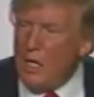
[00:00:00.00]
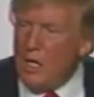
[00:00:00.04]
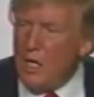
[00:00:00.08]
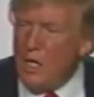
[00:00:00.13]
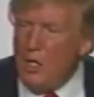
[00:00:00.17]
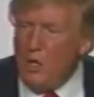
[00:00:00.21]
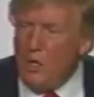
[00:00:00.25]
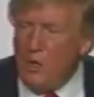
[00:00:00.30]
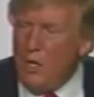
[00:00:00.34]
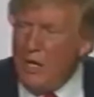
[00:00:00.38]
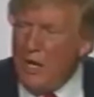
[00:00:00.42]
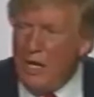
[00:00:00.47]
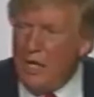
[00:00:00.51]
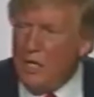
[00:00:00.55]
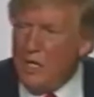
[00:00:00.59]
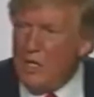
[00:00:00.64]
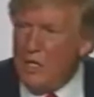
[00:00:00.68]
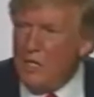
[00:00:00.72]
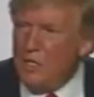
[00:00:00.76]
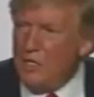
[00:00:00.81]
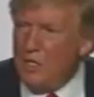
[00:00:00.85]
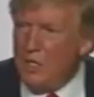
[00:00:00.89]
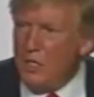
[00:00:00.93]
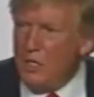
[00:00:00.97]
you can't
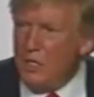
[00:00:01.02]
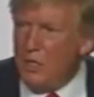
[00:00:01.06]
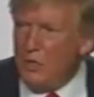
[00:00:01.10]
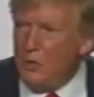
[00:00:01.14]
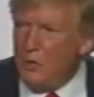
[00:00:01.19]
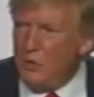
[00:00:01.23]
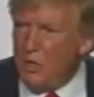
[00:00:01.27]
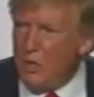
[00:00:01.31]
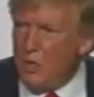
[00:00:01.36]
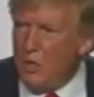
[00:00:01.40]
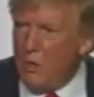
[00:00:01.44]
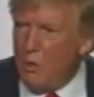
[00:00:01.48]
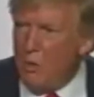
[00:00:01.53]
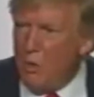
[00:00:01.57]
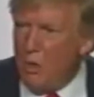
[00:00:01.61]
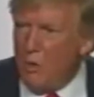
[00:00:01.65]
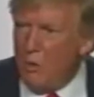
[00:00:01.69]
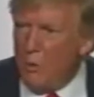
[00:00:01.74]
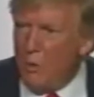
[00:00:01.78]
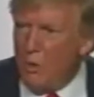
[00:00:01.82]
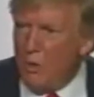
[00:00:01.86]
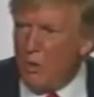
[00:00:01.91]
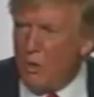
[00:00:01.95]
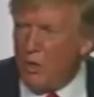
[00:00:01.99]
continue to go
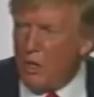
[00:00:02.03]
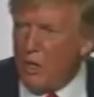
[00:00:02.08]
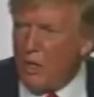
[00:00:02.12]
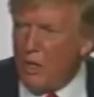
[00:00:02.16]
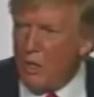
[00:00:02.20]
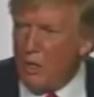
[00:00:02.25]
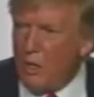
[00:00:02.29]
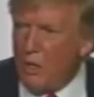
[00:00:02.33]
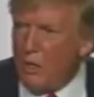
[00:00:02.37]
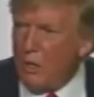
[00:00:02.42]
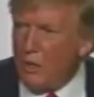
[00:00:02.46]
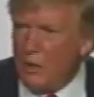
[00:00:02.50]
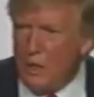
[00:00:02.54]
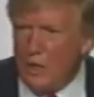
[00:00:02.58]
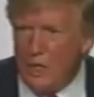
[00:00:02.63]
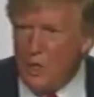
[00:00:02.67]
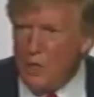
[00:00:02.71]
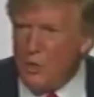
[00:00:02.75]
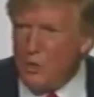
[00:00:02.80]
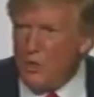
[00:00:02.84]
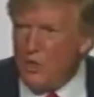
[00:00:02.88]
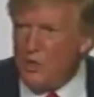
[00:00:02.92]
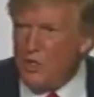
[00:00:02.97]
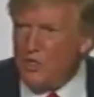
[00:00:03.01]
on where a
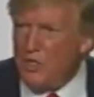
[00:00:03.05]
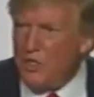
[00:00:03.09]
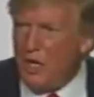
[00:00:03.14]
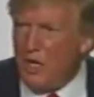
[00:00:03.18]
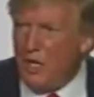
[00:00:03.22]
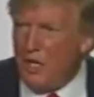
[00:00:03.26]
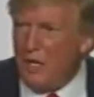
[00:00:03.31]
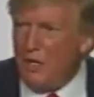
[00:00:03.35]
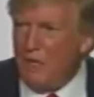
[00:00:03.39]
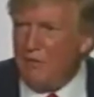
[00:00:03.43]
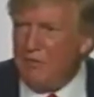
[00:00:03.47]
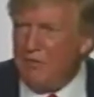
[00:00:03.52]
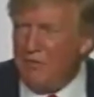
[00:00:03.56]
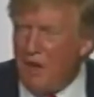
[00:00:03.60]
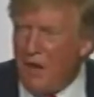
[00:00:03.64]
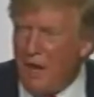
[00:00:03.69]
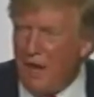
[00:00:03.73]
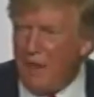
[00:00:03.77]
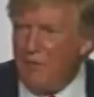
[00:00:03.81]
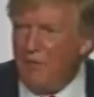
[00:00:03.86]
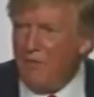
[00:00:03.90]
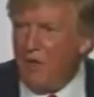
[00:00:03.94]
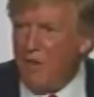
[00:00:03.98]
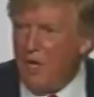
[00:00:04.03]
country is taking
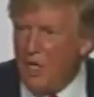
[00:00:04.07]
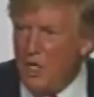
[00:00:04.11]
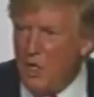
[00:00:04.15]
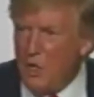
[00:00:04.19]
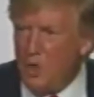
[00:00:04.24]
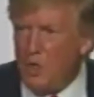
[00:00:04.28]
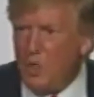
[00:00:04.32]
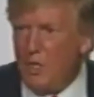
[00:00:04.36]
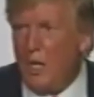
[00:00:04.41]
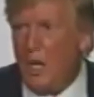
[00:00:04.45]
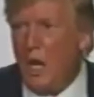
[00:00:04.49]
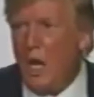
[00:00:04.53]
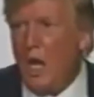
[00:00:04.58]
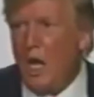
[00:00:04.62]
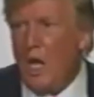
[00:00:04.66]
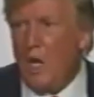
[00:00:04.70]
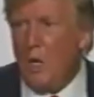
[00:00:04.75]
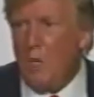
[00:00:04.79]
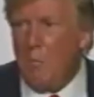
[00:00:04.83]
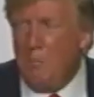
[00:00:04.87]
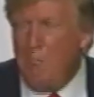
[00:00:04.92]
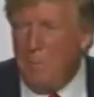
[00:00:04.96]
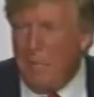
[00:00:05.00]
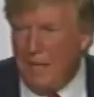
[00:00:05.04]

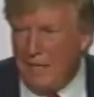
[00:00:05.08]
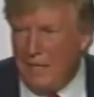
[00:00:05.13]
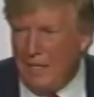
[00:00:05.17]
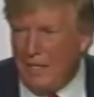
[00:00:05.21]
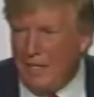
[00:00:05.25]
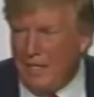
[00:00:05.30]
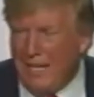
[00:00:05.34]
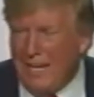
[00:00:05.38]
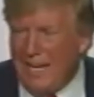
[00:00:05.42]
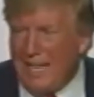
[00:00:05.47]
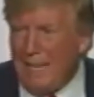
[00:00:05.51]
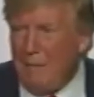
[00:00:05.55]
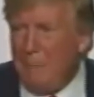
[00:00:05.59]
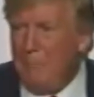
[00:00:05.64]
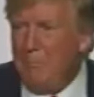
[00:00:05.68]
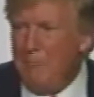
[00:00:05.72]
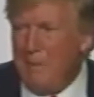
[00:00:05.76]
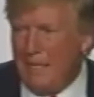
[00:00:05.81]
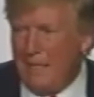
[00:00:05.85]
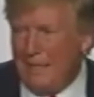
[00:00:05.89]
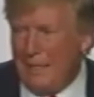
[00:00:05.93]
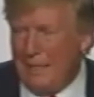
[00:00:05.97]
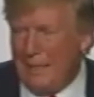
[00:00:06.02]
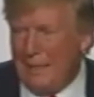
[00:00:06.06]
500 billion, not
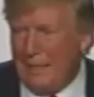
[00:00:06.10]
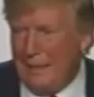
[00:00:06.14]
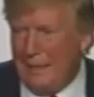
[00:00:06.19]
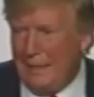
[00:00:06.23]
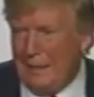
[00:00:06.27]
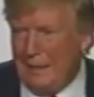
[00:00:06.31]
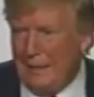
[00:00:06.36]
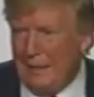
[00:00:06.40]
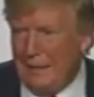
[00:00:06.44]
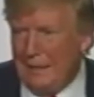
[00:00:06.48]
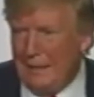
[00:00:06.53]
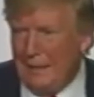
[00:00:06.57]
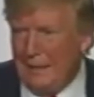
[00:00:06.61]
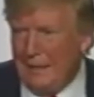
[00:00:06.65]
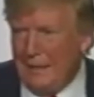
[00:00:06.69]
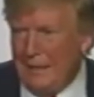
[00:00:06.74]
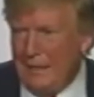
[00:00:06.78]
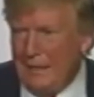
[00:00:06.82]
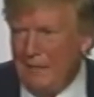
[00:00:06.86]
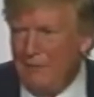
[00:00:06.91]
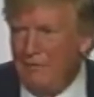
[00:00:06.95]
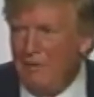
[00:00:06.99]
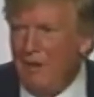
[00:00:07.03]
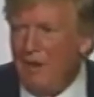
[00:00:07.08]
million,
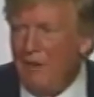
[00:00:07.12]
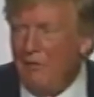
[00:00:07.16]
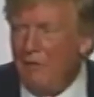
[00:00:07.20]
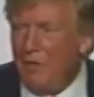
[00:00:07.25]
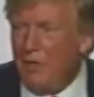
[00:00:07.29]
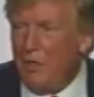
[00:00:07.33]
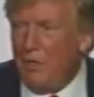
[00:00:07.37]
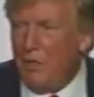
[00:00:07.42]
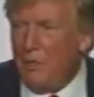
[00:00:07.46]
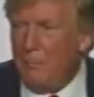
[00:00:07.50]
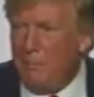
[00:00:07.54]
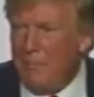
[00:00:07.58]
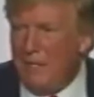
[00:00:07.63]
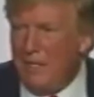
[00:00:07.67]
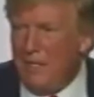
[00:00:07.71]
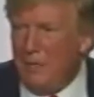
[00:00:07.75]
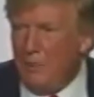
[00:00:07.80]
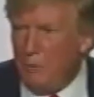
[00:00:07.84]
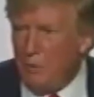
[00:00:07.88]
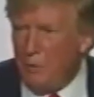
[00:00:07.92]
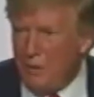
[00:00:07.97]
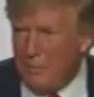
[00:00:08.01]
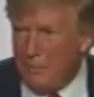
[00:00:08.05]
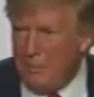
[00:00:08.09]
500
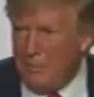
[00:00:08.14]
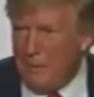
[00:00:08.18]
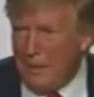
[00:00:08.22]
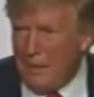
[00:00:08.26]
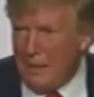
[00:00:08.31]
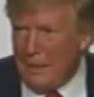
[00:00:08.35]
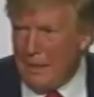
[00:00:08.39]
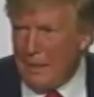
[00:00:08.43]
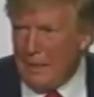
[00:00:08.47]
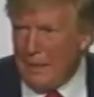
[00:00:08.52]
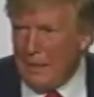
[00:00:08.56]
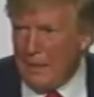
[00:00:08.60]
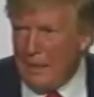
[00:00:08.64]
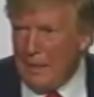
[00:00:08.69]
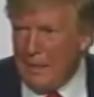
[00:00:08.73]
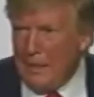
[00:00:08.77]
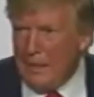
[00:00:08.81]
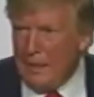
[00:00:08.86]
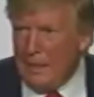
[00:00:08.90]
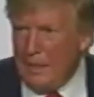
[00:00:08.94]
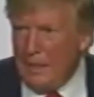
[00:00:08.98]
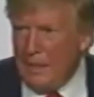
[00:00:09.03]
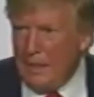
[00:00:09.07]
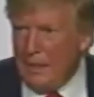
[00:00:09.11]
billion with a B,
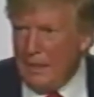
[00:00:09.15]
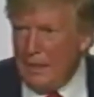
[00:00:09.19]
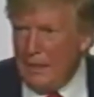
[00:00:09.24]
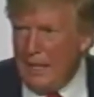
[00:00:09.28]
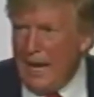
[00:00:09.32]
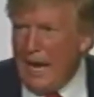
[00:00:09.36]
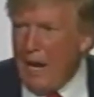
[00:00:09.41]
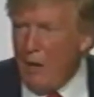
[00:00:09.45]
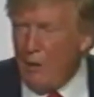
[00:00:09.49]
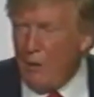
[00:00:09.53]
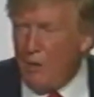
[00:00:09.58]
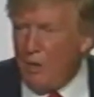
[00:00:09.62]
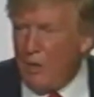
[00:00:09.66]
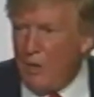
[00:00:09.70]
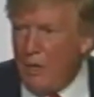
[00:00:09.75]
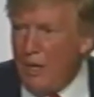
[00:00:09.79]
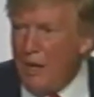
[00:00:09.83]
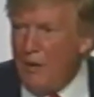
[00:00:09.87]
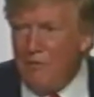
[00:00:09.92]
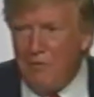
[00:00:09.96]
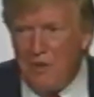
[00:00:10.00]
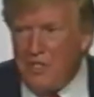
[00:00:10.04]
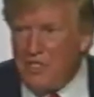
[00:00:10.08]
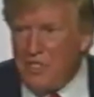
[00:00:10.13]
out
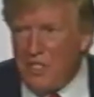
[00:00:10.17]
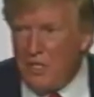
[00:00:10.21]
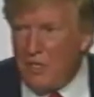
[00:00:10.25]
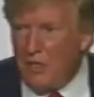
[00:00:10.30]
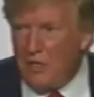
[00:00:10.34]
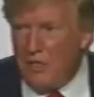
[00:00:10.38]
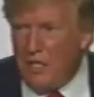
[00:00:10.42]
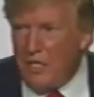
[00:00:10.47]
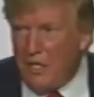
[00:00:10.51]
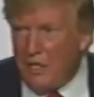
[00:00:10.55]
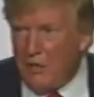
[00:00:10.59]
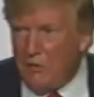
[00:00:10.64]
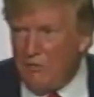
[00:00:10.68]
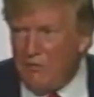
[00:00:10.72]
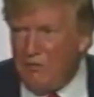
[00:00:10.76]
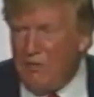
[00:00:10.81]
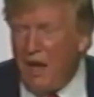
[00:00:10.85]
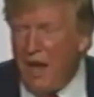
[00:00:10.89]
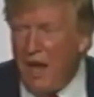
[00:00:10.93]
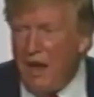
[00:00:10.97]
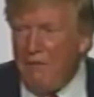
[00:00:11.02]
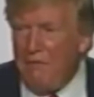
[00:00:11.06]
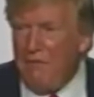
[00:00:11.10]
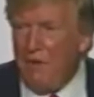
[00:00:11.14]
every single year.
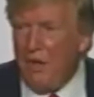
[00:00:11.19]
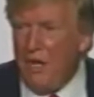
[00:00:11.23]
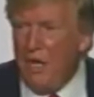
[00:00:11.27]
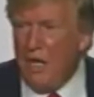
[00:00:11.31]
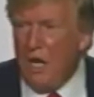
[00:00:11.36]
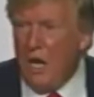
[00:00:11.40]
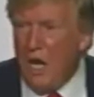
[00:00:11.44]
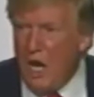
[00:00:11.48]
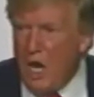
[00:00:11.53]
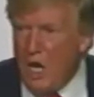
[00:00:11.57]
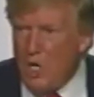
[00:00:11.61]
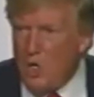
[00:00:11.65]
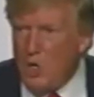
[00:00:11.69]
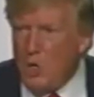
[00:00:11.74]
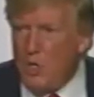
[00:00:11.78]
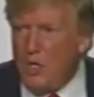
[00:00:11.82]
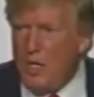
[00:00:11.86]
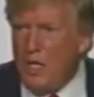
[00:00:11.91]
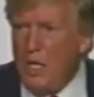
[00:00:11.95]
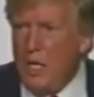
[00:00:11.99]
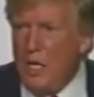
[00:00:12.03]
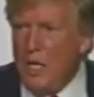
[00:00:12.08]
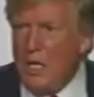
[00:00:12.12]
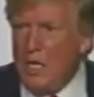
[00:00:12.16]

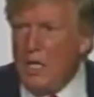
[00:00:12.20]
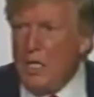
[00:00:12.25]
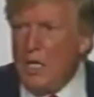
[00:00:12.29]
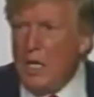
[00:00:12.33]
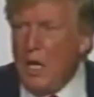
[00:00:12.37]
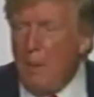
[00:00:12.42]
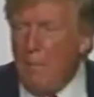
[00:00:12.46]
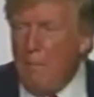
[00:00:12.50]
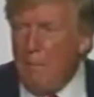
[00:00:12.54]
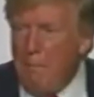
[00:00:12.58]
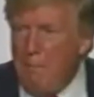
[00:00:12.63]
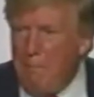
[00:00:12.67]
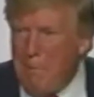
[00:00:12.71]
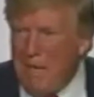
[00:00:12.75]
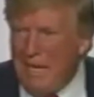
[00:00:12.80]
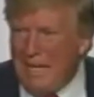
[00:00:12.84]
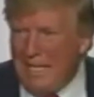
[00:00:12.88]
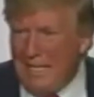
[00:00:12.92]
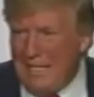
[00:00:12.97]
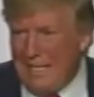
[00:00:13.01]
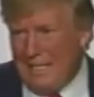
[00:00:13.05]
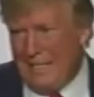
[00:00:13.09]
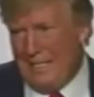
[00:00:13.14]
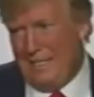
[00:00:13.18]
$500
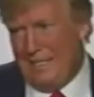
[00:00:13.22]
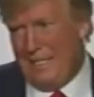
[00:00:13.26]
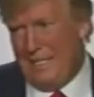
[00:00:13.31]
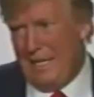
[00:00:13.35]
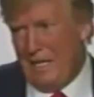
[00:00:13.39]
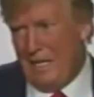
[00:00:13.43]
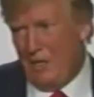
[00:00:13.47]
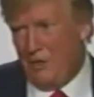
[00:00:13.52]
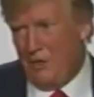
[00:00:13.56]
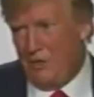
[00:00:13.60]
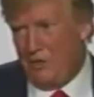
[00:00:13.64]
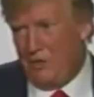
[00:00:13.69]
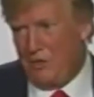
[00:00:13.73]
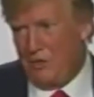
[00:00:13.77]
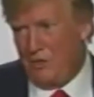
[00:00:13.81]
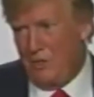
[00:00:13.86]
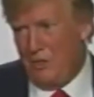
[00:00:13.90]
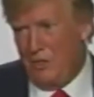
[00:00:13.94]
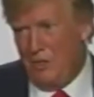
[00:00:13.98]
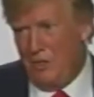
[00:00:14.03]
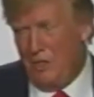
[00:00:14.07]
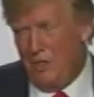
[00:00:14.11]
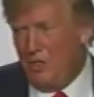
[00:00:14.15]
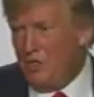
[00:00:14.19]
billion.
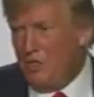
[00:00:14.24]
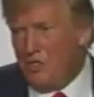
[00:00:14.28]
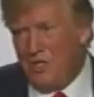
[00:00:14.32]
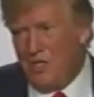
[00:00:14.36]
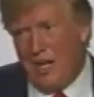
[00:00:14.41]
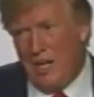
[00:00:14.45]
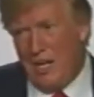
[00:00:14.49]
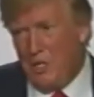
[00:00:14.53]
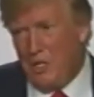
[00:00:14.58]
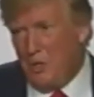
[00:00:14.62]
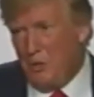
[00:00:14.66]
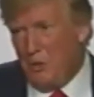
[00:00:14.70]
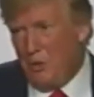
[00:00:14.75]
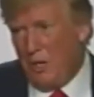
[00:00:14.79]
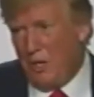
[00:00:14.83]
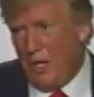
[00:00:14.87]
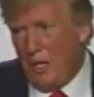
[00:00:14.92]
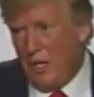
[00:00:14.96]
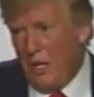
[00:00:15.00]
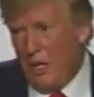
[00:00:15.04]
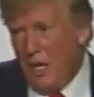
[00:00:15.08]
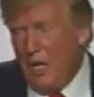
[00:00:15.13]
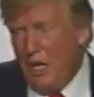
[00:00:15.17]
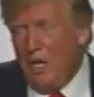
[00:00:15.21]
You just can't do
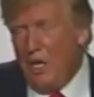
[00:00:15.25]
that.